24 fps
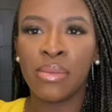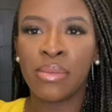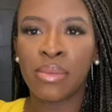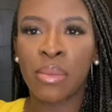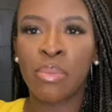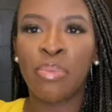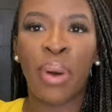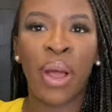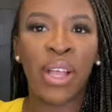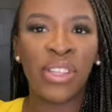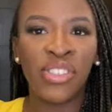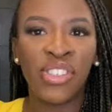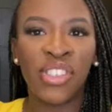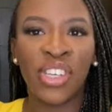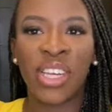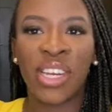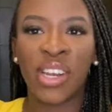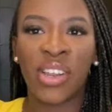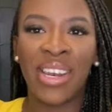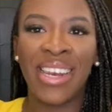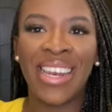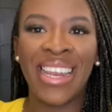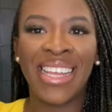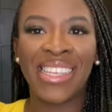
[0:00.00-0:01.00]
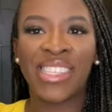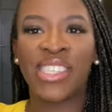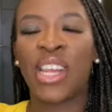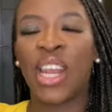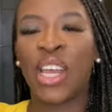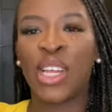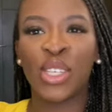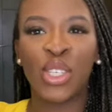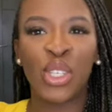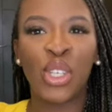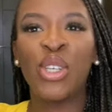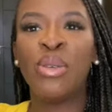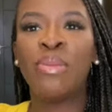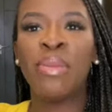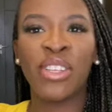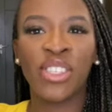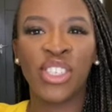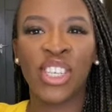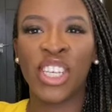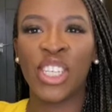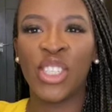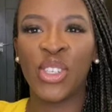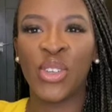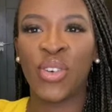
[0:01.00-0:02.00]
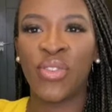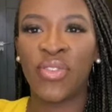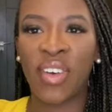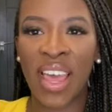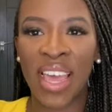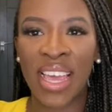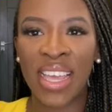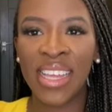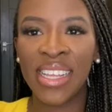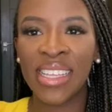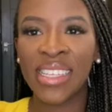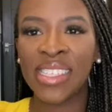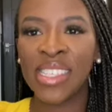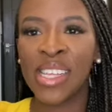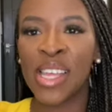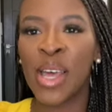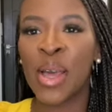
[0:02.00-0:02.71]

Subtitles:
pungent and less like too much in your face.